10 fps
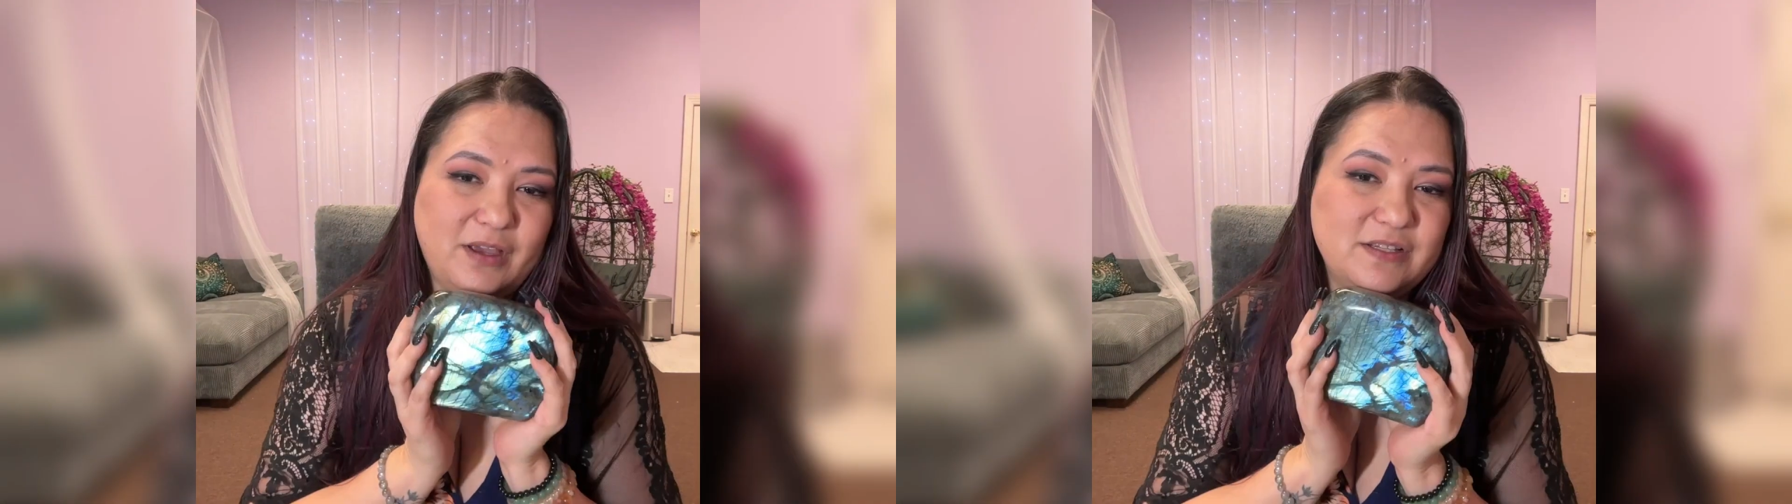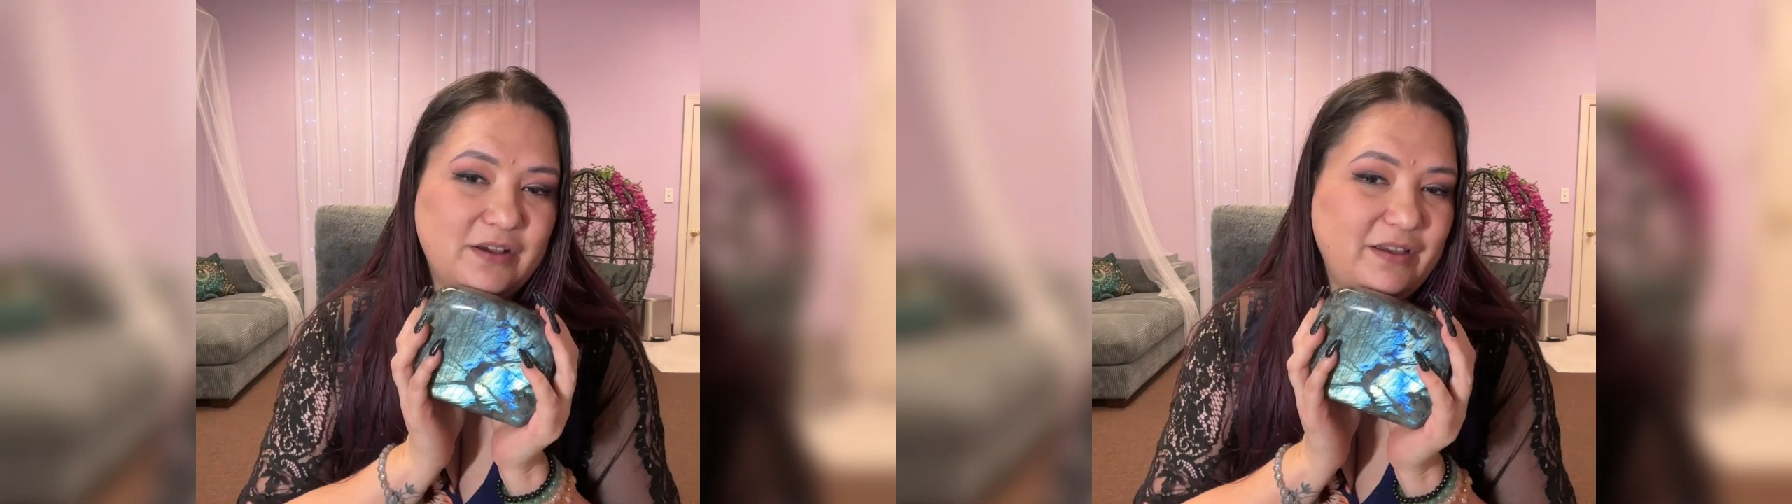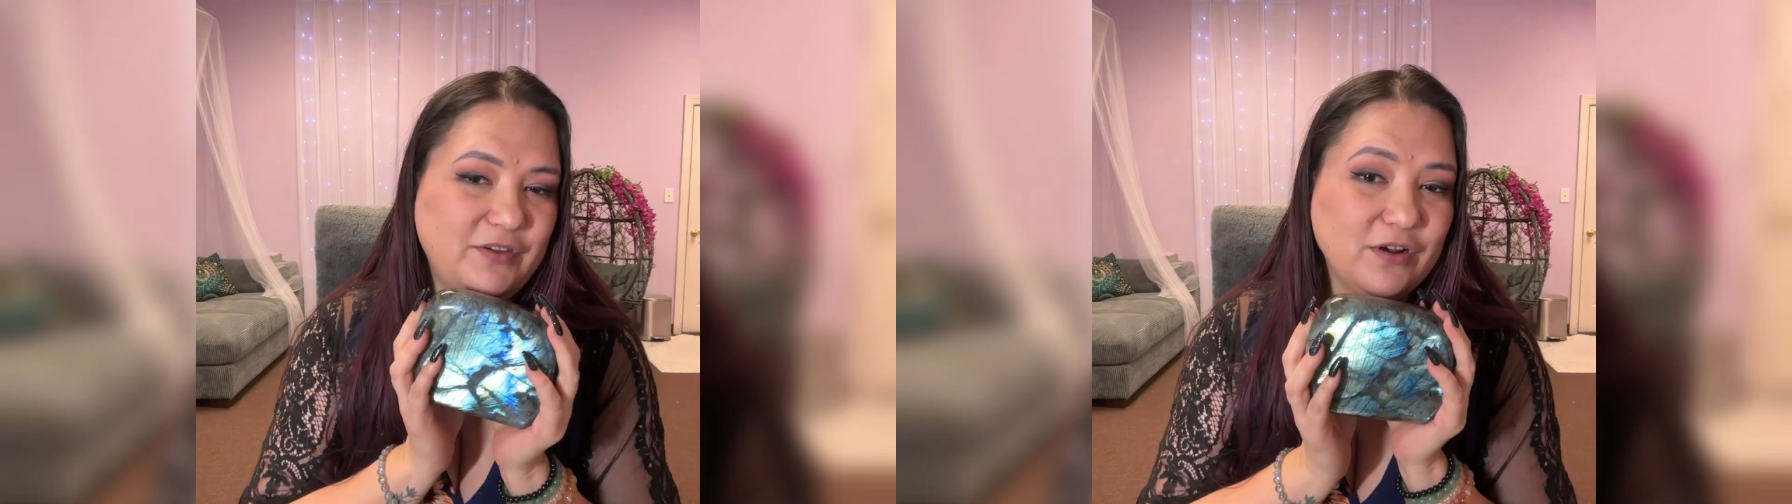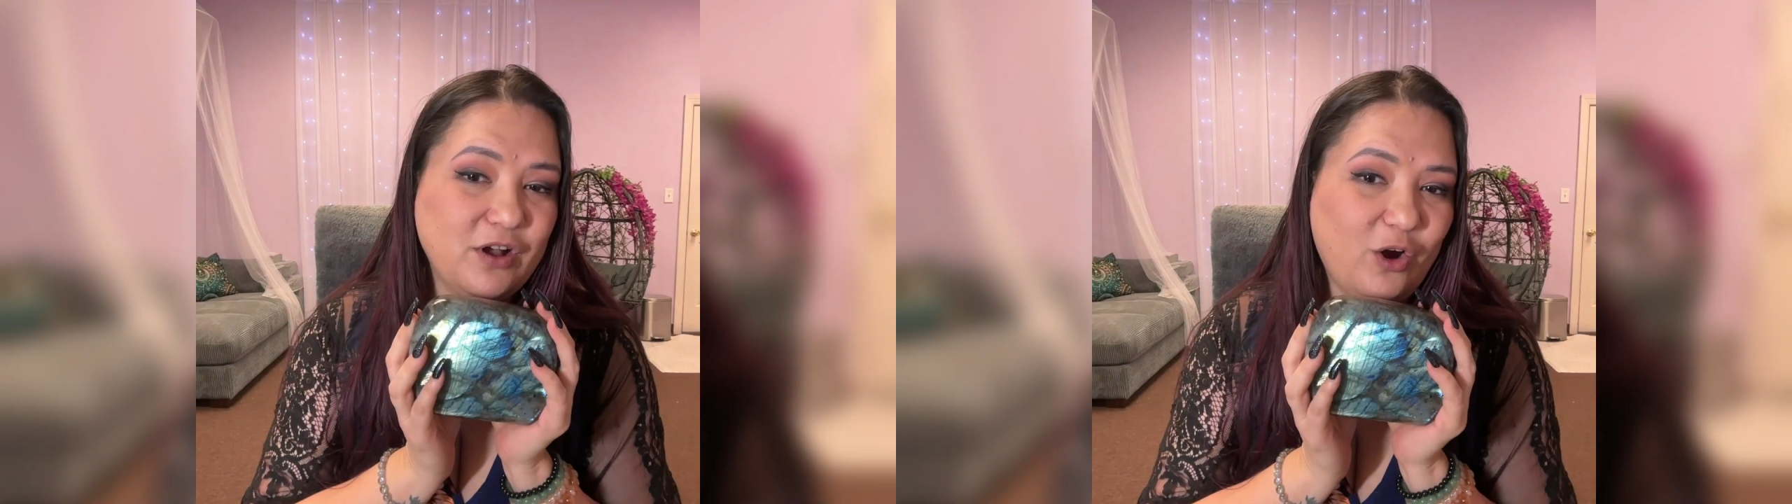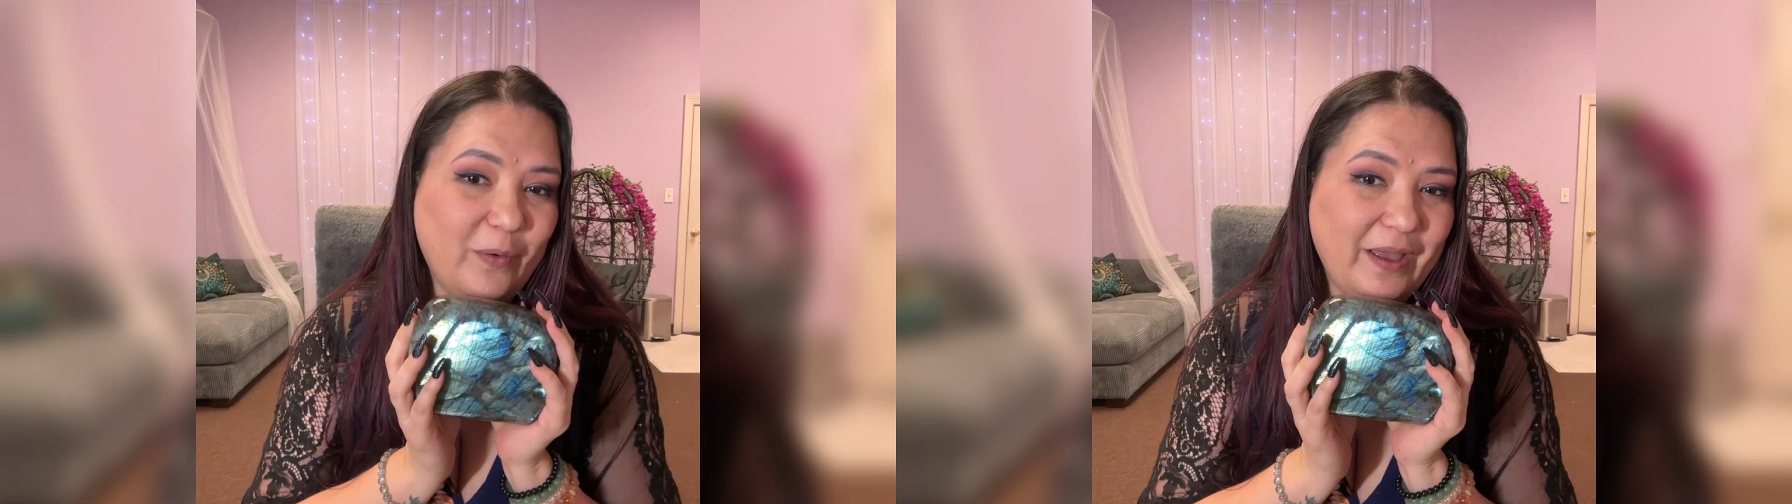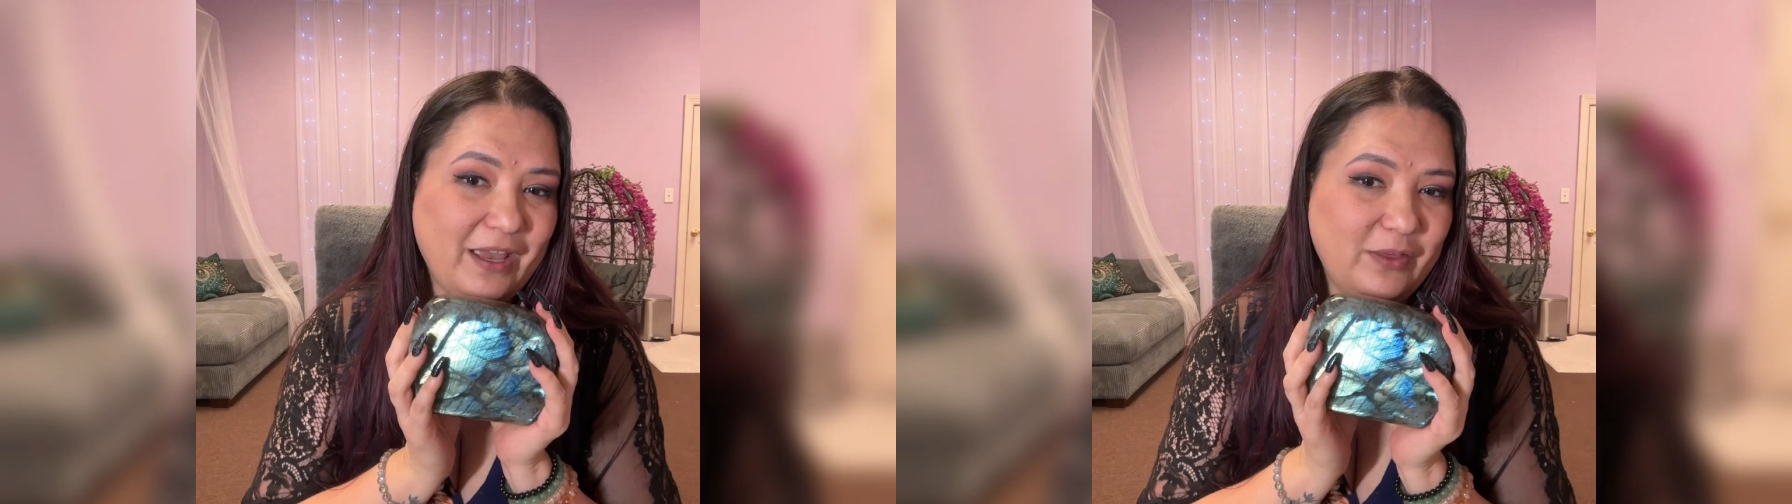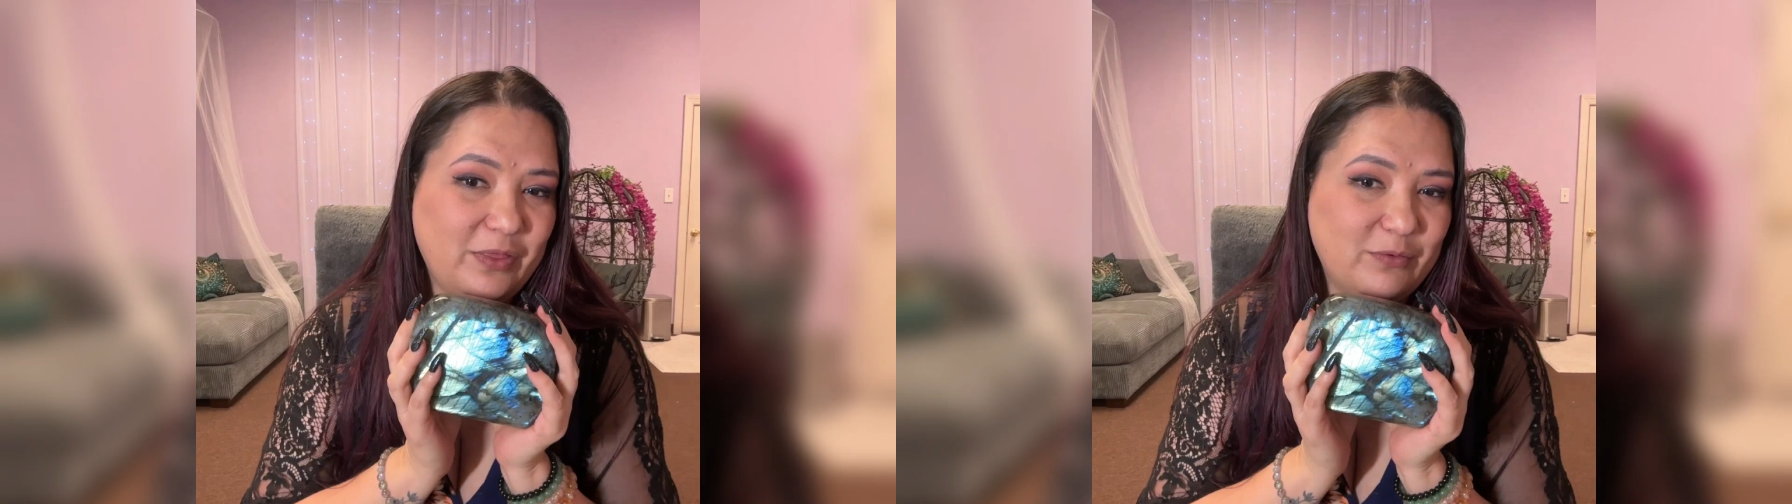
So if you're going